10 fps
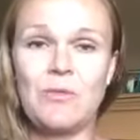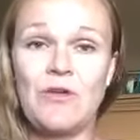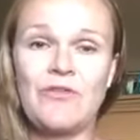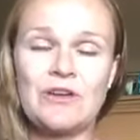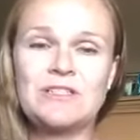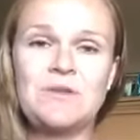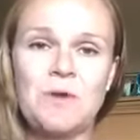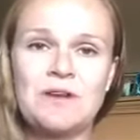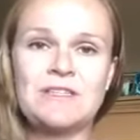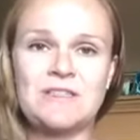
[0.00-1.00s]
Well, first you
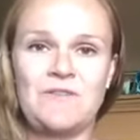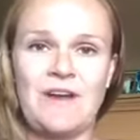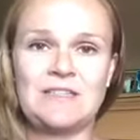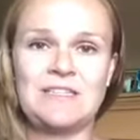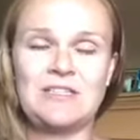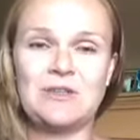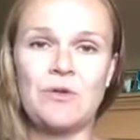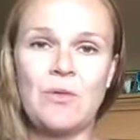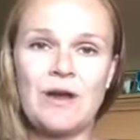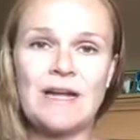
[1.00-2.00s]
want to disinfect it. So
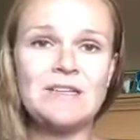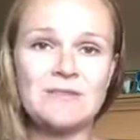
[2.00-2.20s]
what I do